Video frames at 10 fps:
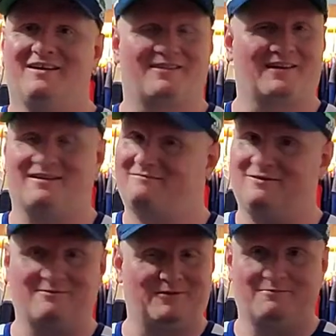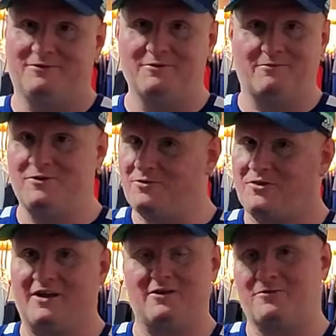thing you know, you you you
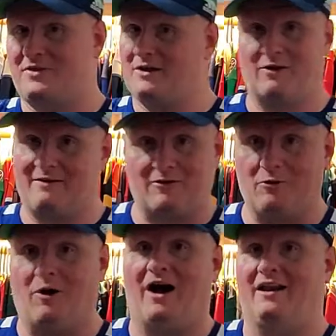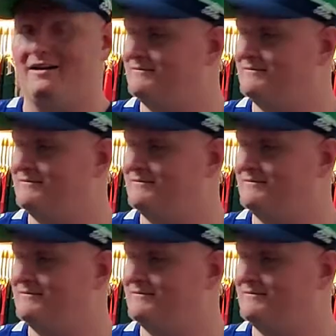think you think whatever you want.